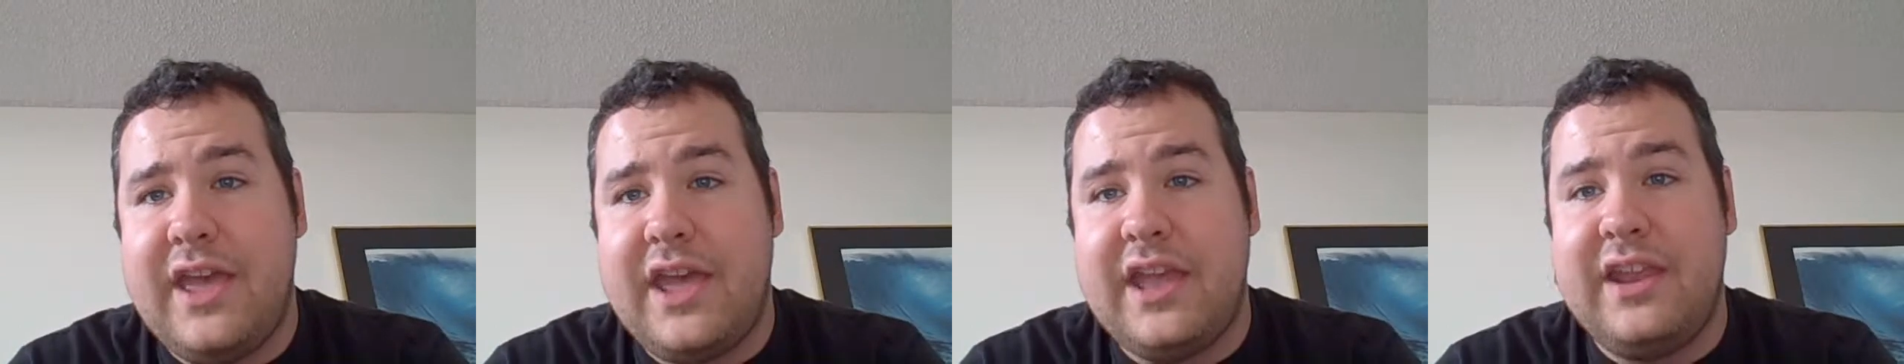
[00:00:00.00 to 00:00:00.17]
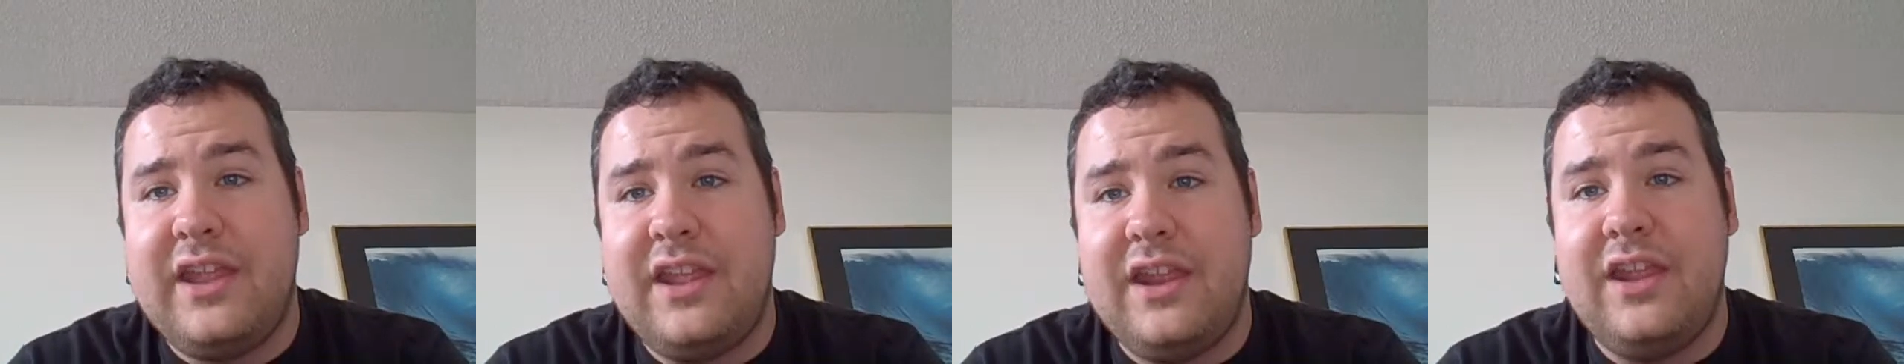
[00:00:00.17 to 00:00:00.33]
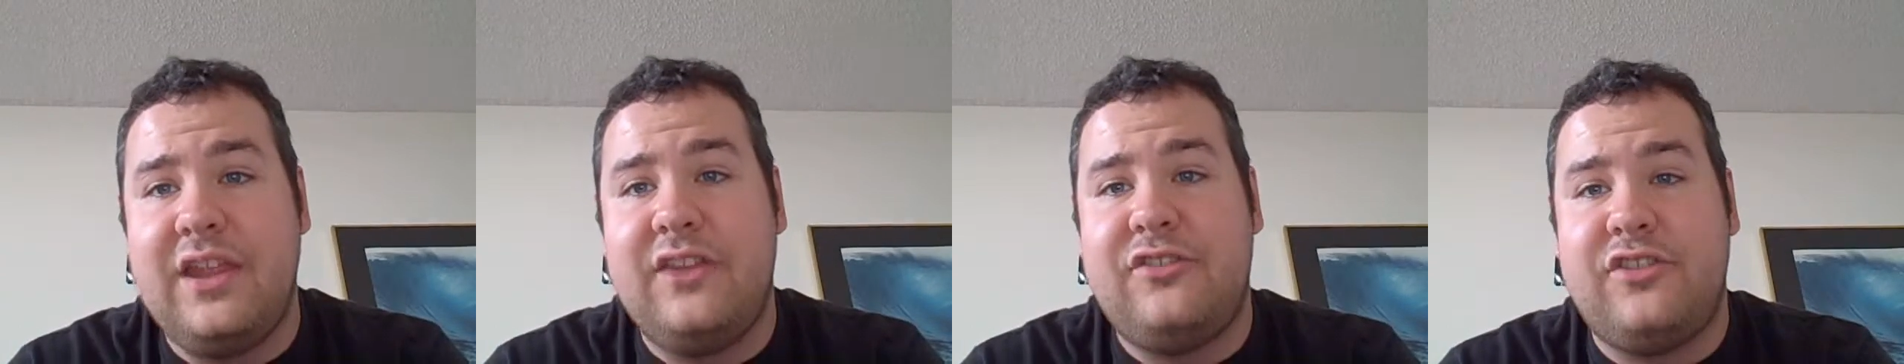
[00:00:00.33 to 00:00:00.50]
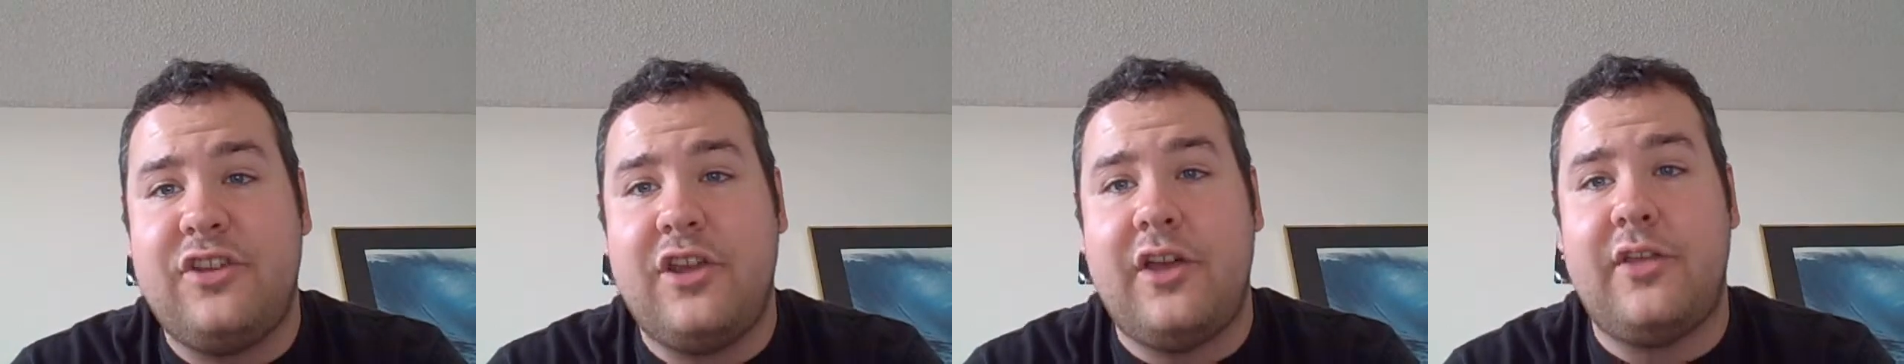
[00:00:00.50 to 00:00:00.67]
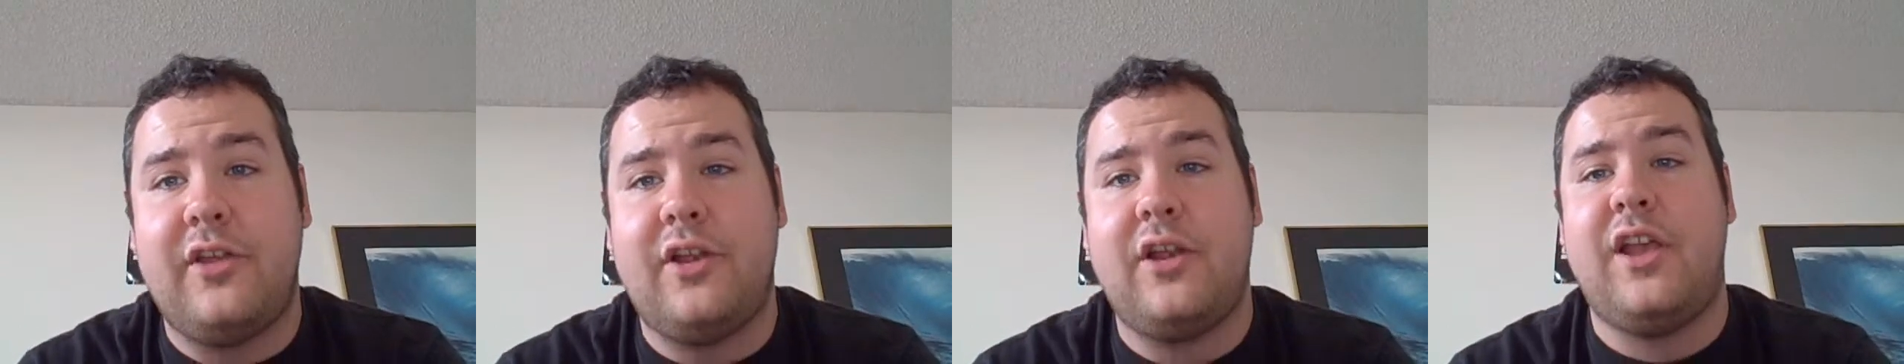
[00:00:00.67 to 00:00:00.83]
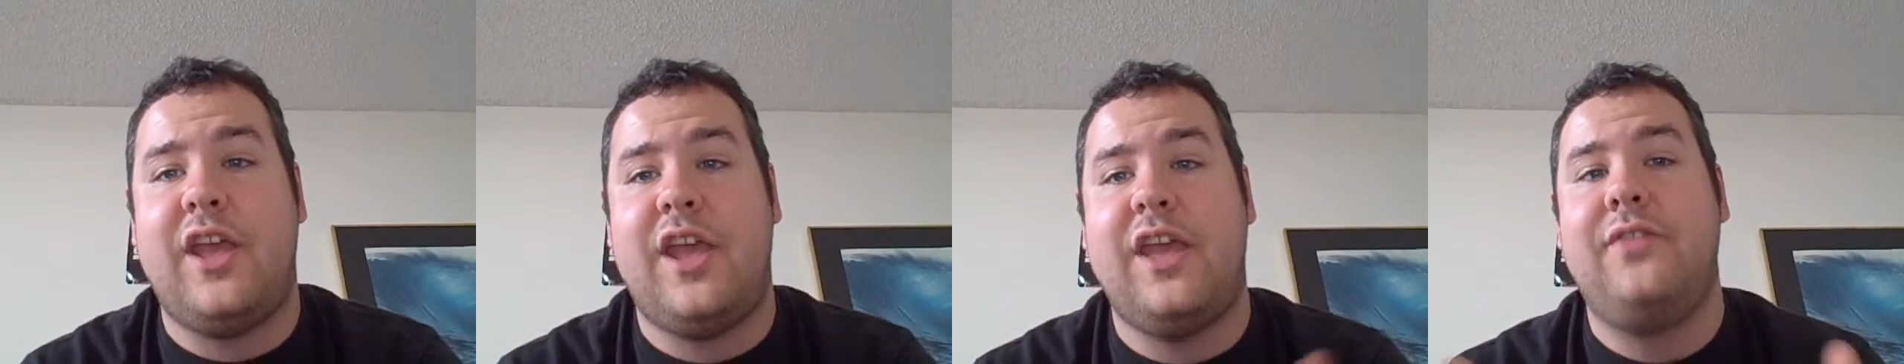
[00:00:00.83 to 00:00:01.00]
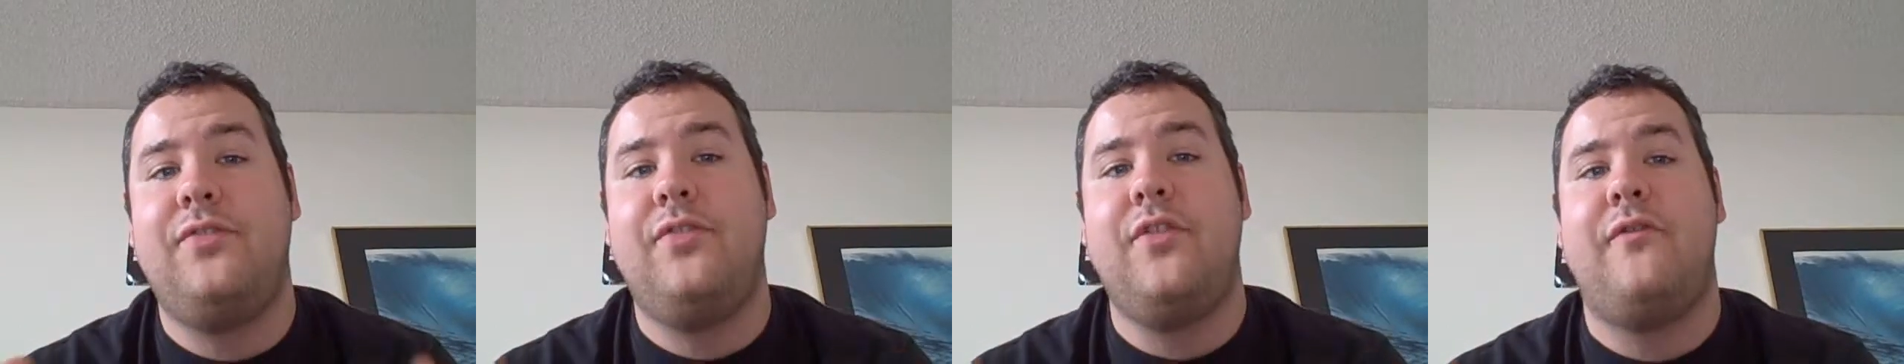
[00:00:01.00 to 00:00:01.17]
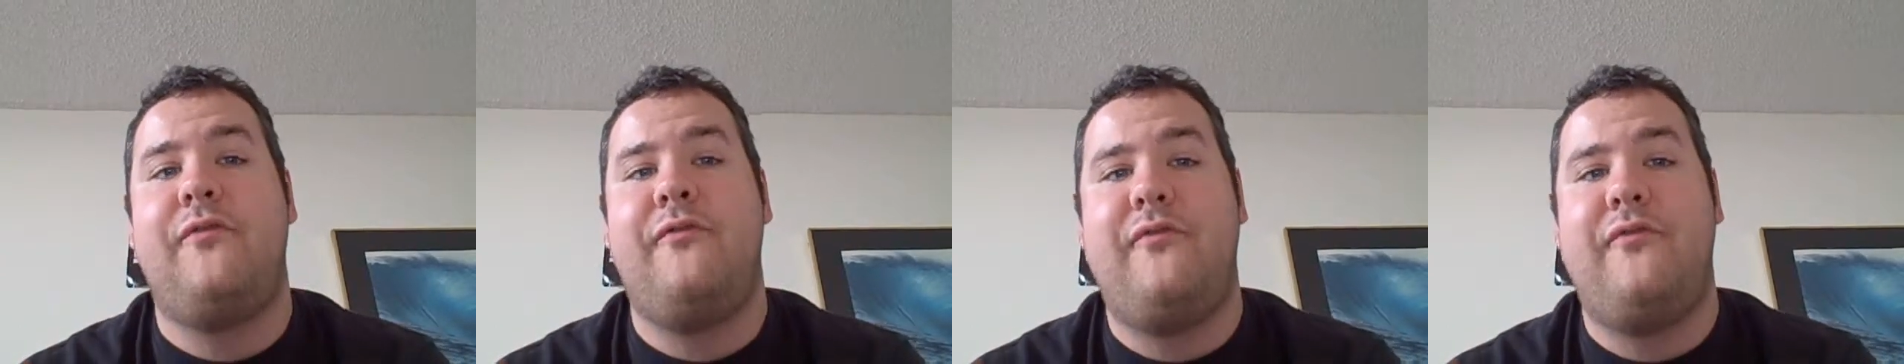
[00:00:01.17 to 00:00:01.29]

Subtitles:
can't hit each other in the